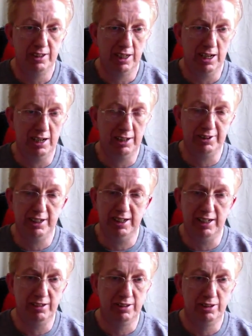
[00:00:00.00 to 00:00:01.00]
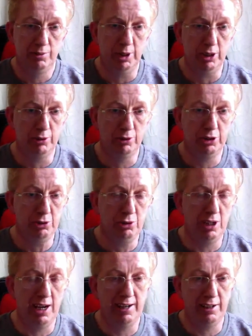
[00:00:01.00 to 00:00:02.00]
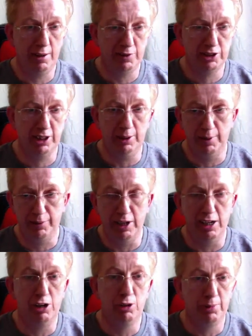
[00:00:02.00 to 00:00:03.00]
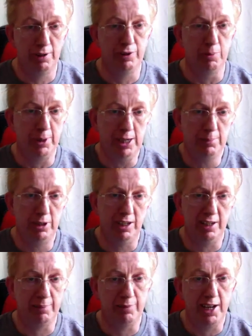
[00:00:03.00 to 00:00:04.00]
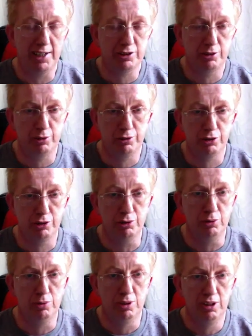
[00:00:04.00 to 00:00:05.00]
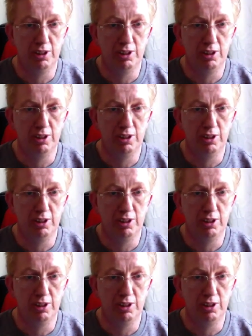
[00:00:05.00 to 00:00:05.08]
And we can only do that, obviously, with the help of the people and investors. So,